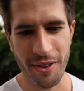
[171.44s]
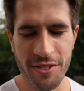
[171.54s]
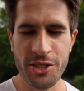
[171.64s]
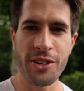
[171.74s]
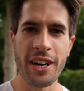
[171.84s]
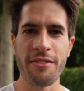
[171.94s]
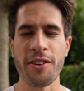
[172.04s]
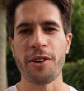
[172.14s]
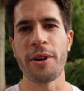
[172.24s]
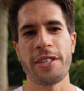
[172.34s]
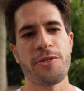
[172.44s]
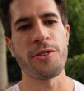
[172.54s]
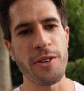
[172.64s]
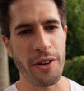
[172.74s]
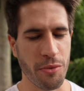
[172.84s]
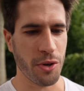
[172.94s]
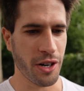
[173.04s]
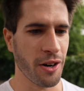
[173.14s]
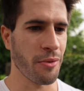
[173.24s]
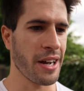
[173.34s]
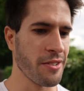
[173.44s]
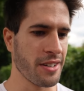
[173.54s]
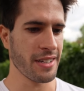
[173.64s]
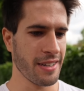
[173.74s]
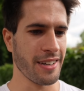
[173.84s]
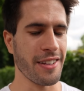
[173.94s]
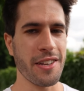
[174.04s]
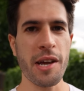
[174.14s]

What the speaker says: We've just gone out for a quick stroll and walk around the